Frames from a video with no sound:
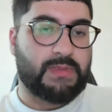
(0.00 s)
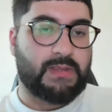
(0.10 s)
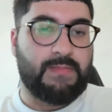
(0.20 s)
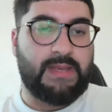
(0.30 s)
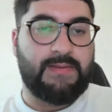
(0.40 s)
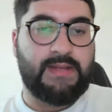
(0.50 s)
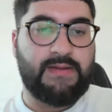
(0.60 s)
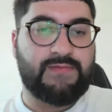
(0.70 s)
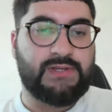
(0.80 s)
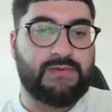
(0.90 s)
Maybe
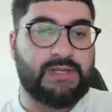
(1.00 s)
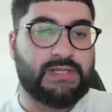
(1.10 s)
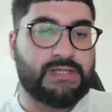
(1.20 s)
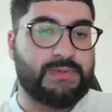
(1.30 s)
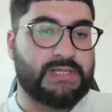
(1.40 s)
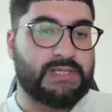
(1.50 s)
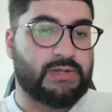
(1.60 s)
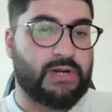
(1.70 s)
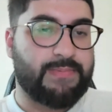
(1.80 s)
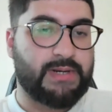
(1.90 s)
if Jiri just mixes the
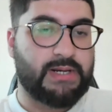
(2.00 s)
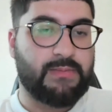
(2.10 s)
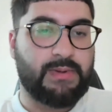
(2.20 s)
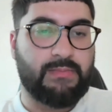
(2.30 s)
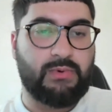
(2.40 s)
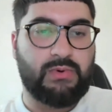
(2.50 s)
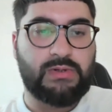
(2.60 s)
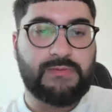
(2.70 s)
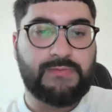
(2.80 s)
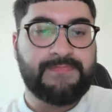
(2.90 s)
grappling a bit more,
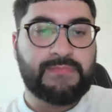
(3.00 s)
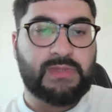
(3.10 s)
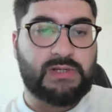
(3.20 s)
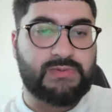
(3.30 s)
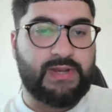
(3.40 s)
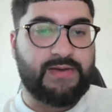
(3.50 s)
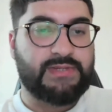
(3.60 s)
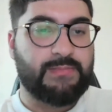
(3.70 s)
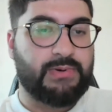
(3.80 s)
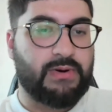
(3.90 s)
because we have
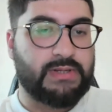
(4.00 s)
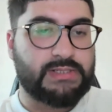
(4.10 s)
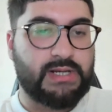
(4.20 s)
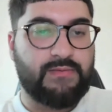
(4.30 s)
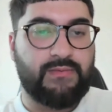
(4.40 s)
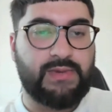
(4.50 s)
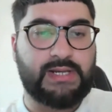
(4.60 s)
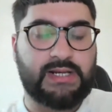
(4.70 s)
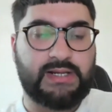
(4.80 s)
seen Pereira still have a weak takedown.